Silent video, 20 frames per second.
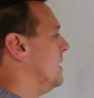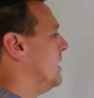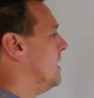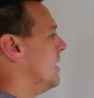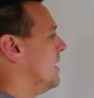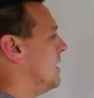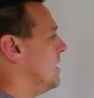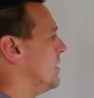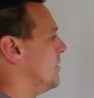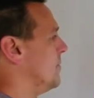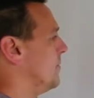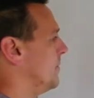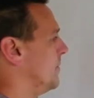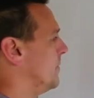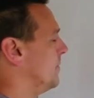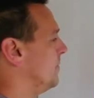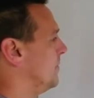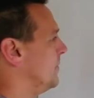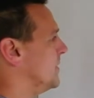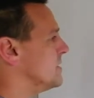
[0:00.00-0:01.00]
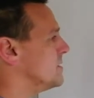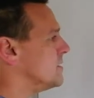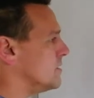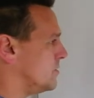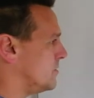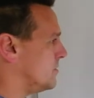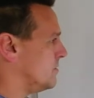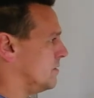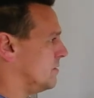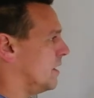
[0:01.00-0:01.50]
Um, this
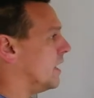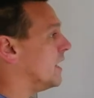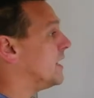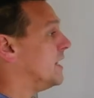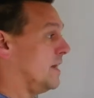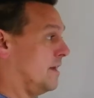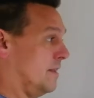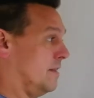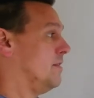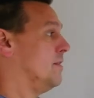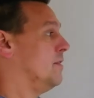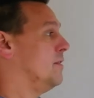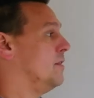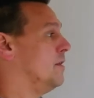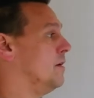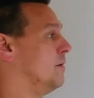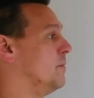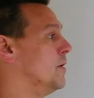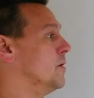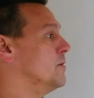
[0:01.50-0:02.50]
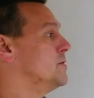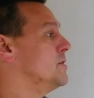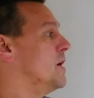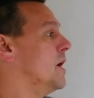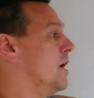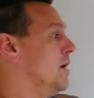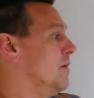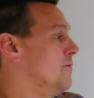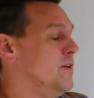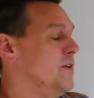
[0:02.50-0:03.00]
is, again, the most
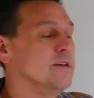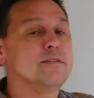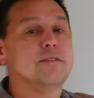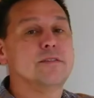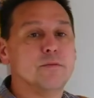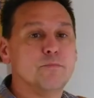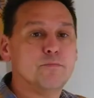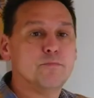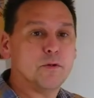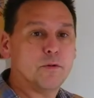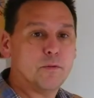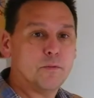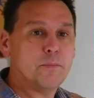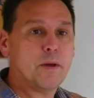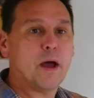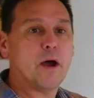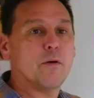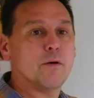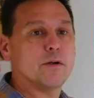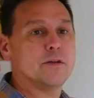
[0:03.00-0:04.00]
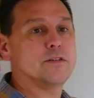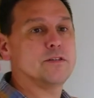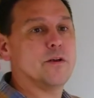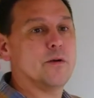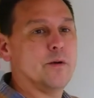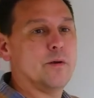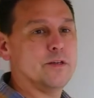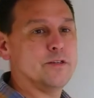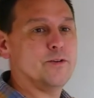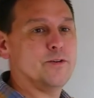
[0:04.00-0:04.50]
obvious simple power
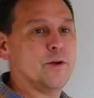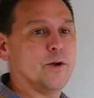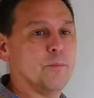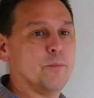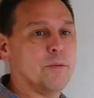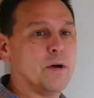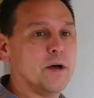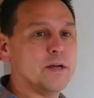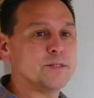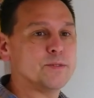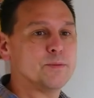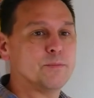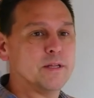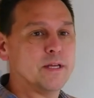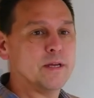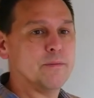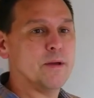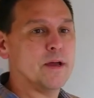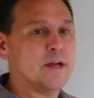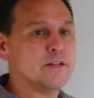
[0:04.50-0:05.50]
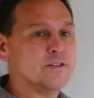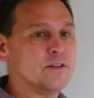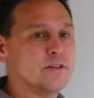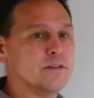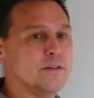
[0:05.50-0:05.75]
series you could possibly imagine.